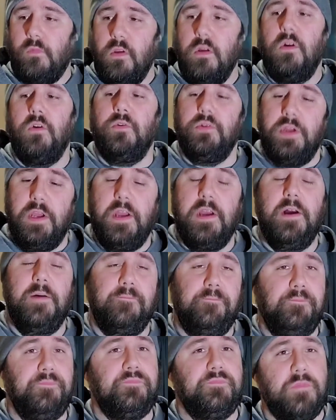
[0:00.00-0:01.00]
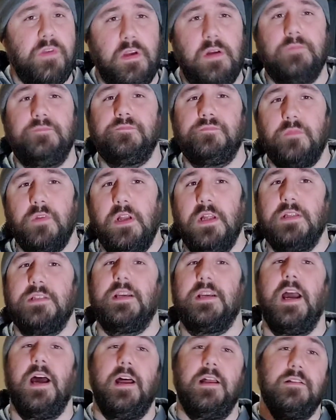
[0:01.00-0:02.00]
Oh yeah. It's
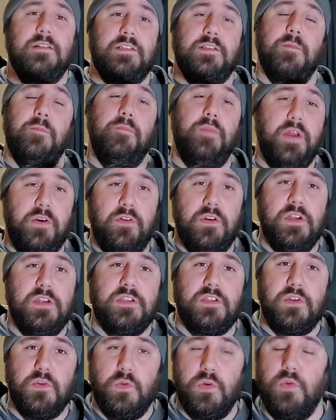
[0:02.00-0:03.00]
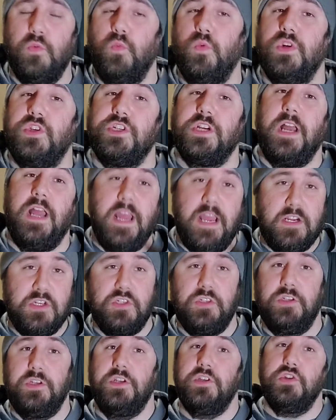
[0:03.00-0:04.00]
got some bitterness to it, which I
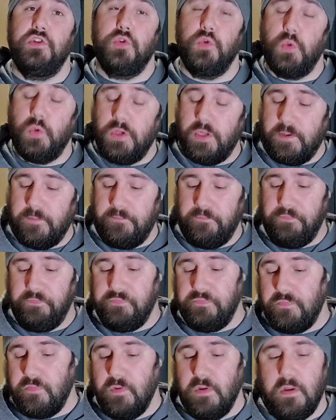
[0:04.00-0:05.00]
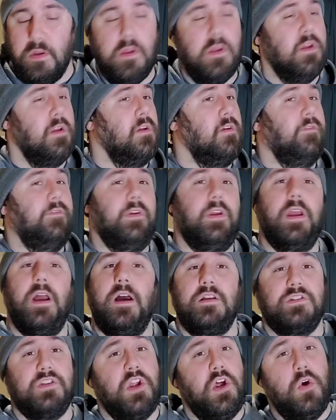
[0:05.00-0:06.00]
actually enjoy. If you
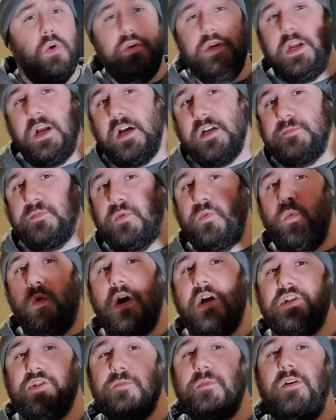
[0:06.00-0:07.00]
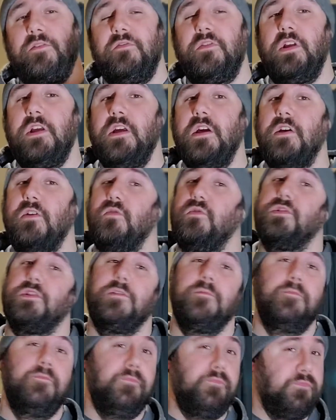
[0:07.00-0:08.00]
guys know and you guys have been watching my videos,
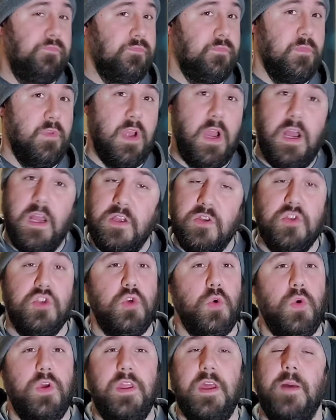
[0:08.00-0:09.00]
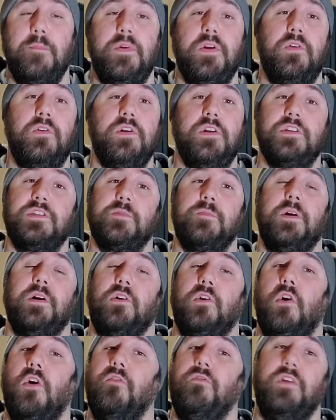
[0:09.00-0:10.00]
I enjoy that bitterness in my
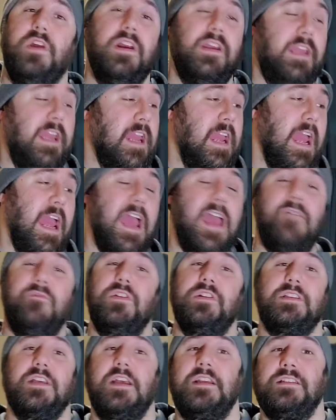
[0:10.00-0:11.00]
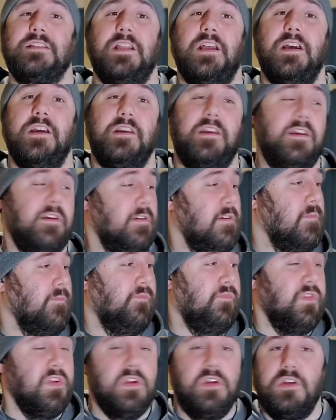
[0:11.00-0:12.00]
coffee. I can't have it taste like
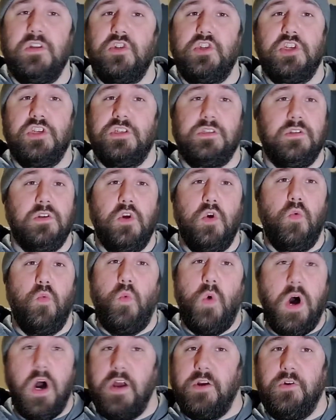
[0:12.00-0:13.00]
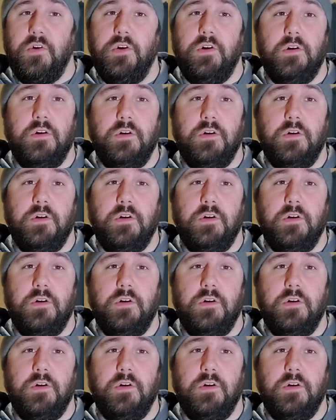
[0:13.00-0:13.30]
just water